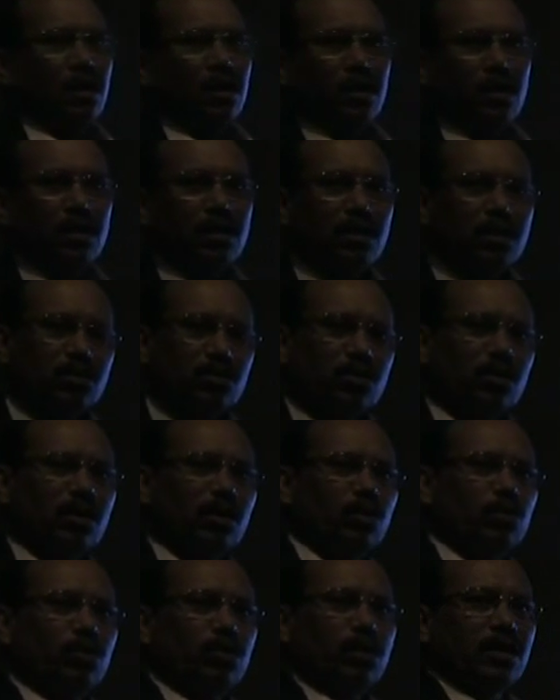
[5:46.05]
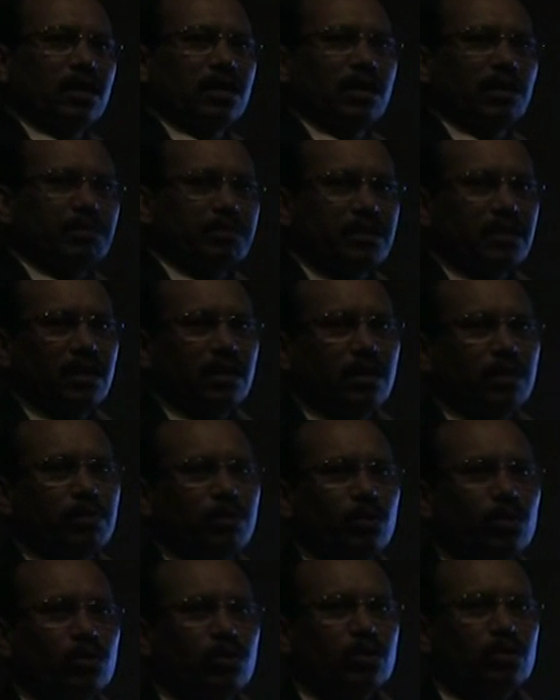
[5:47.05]
In this way, we can efficiently
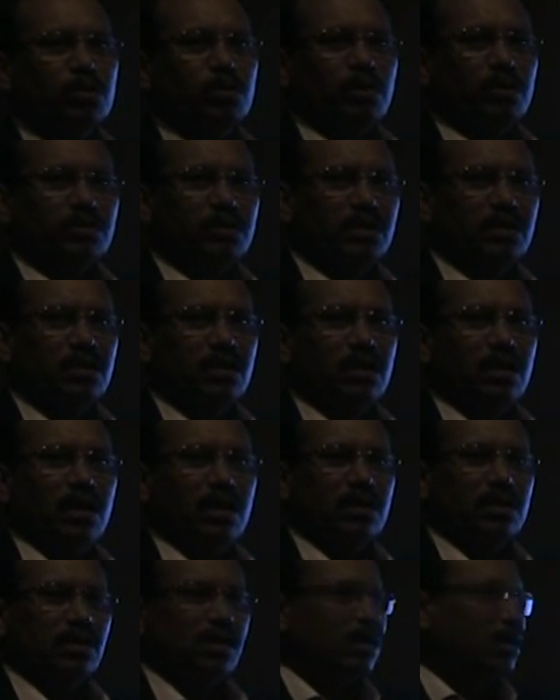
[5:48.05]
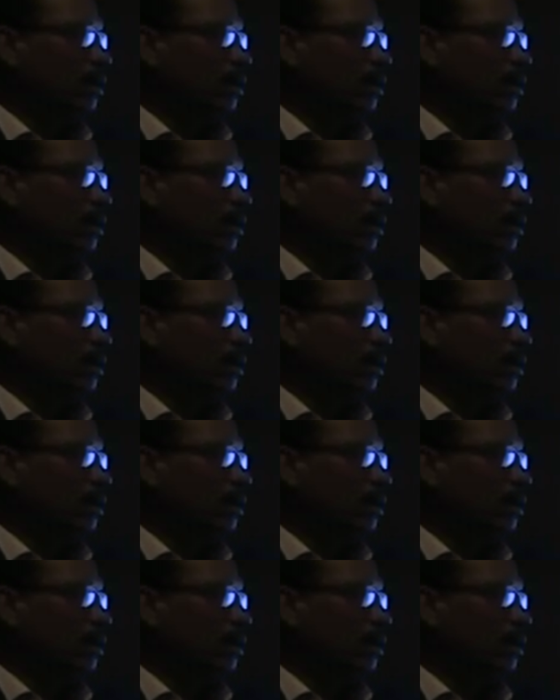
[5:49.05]
produce from these layers.